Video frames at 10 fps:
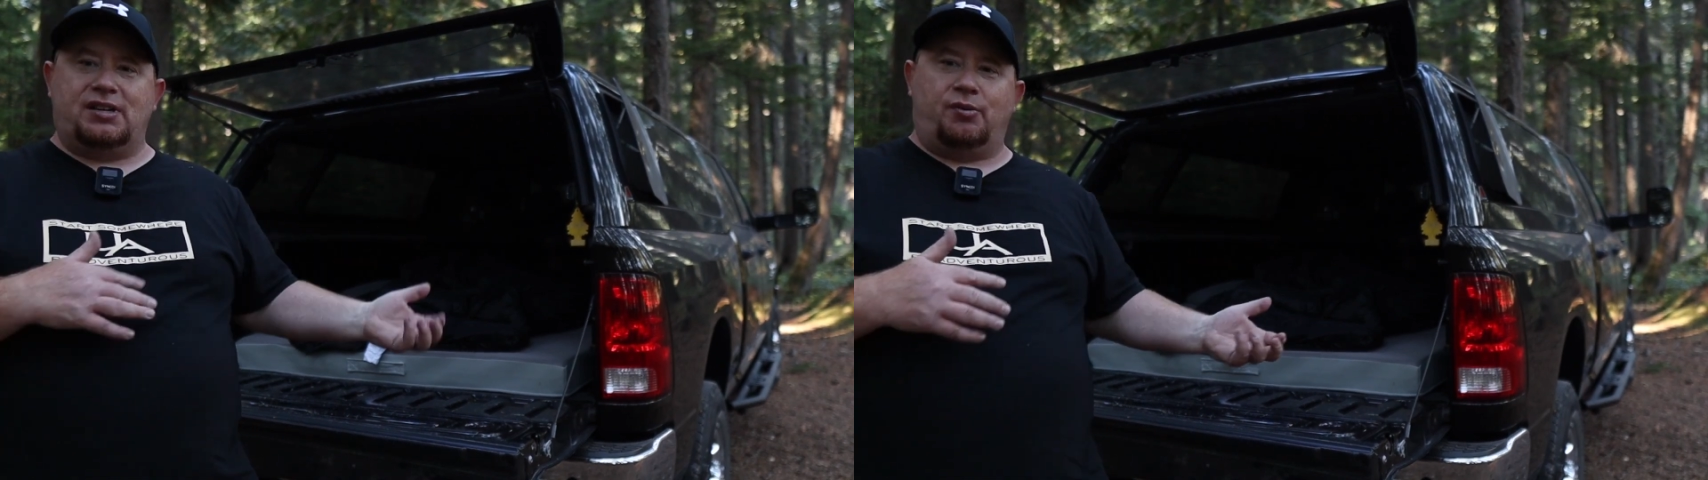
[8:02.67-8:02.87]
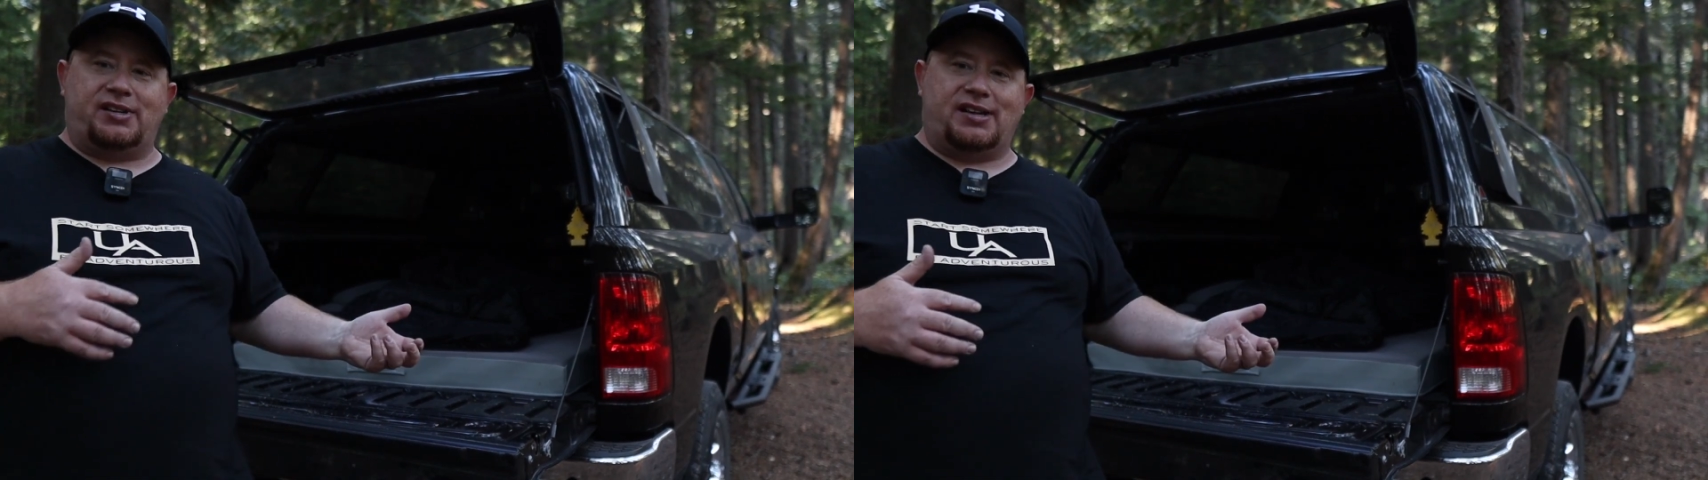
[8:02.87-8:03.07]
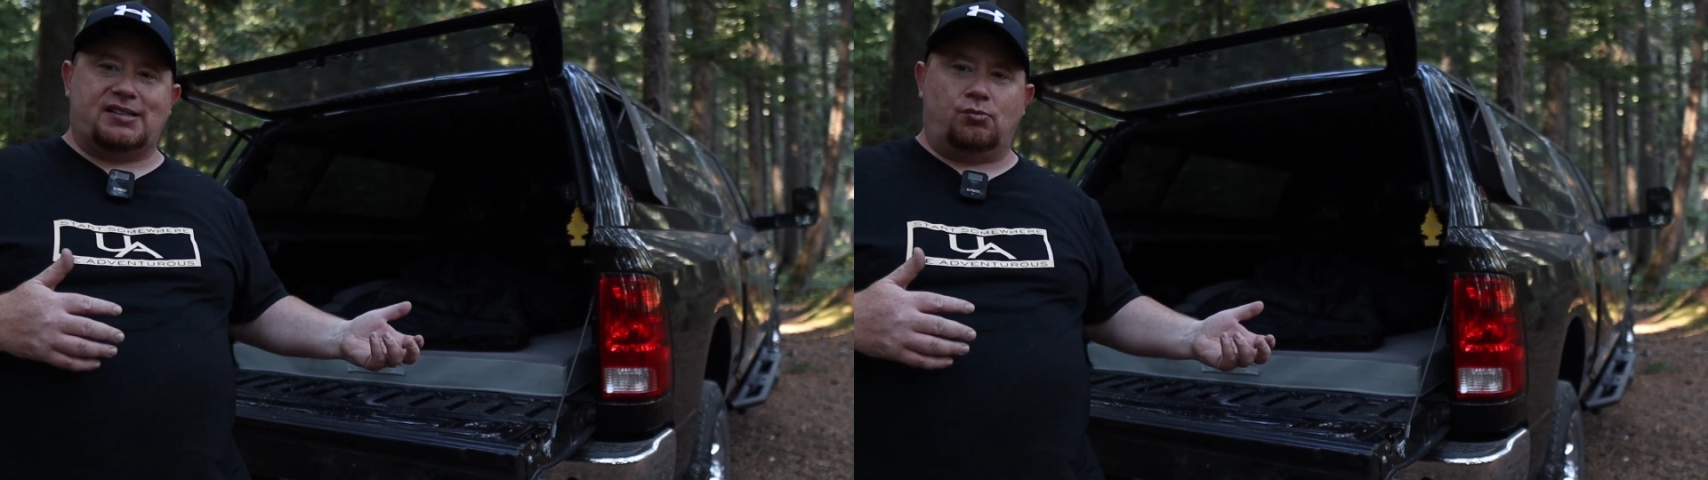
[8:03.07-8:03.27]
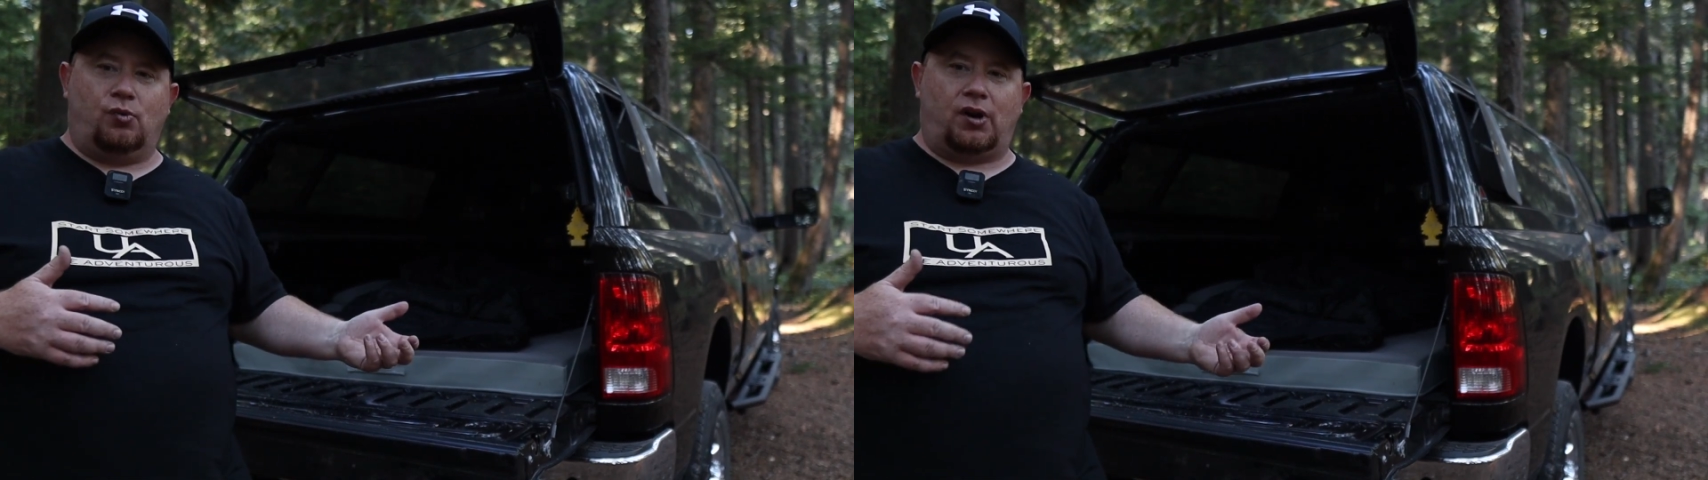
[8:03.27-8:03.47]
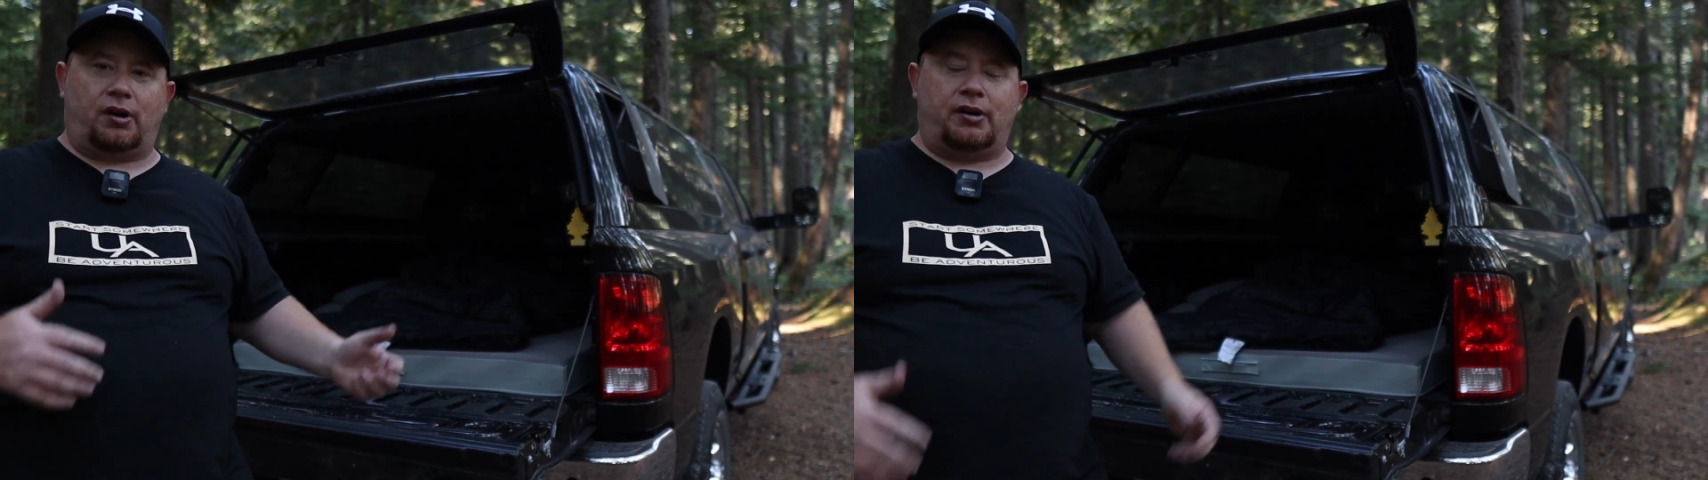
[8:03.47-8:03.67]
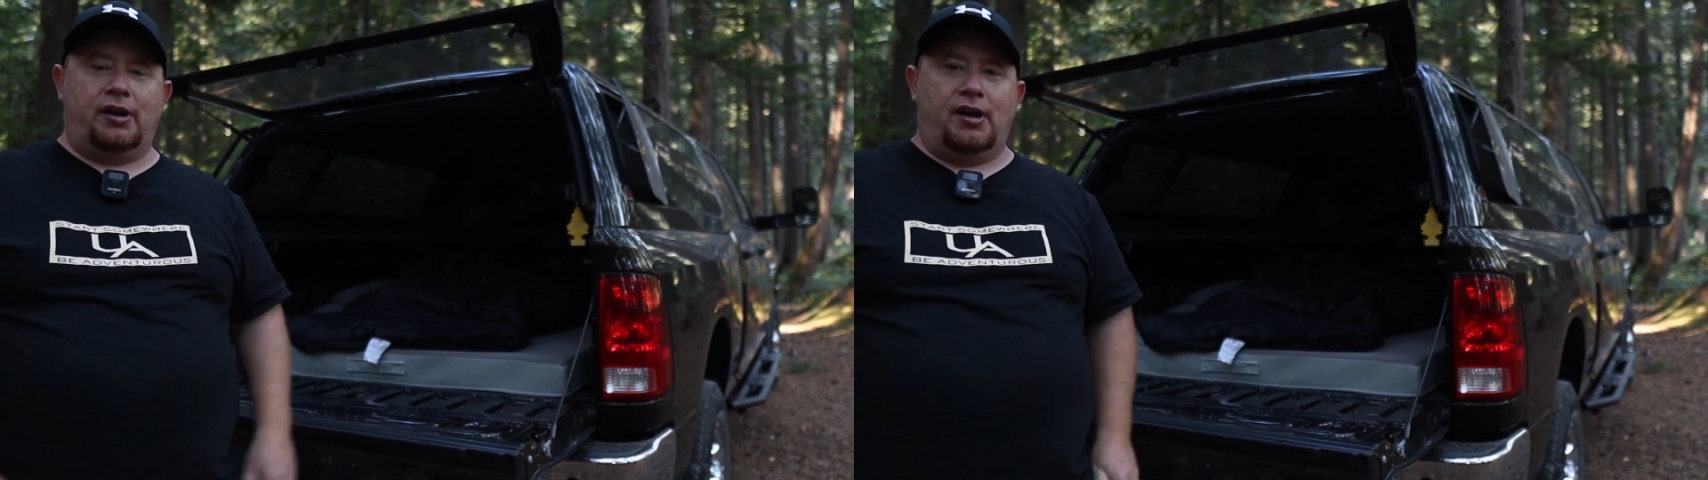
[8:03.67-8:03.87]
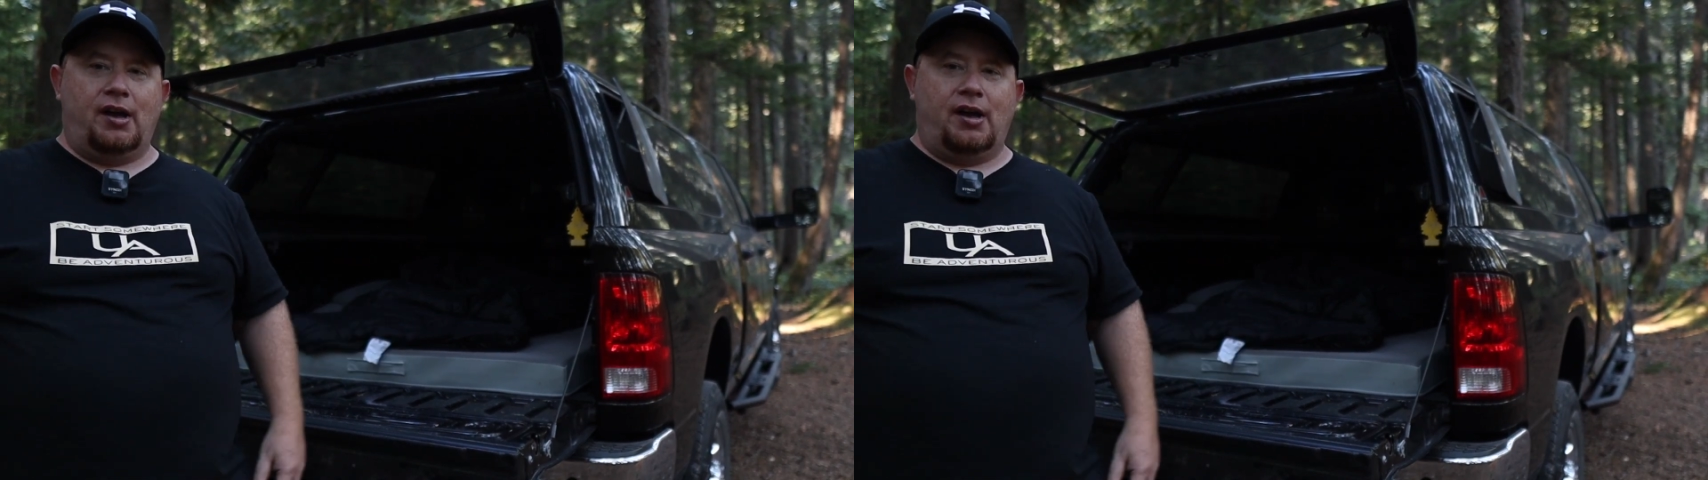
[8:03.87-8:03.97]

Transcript: see what doesn't work.